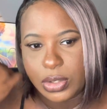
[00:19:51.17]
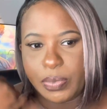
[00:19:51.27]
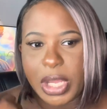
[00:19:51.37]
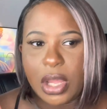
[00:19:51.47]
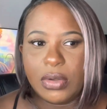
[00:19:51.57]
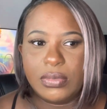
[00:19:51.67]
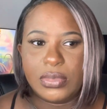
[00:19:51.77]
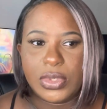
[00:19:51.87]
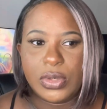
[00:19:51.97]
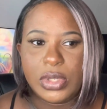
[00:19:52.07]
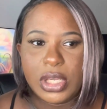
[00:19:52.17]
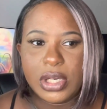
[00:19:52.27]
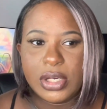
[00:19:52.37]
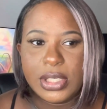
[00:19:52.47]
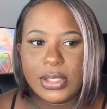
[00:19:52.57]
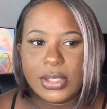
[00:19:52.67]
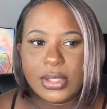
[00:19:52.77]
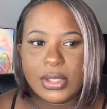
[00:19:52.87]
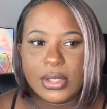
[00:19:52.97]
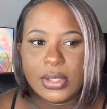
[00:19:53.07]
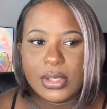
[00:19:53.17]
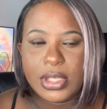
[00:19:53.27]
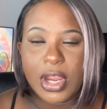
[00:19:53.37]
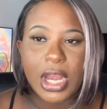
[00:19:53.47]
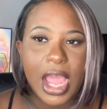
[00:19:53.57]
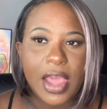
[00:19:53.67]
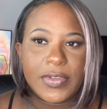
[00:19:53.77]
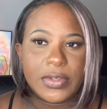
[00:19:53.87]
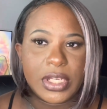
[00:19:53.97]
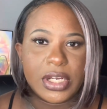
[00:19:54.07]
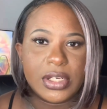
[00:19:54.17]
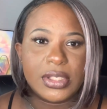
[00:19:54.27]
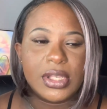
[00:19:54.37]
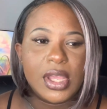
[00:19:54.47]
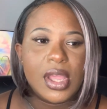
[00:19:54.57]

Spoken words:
about 2 years, year and a half, 2 years.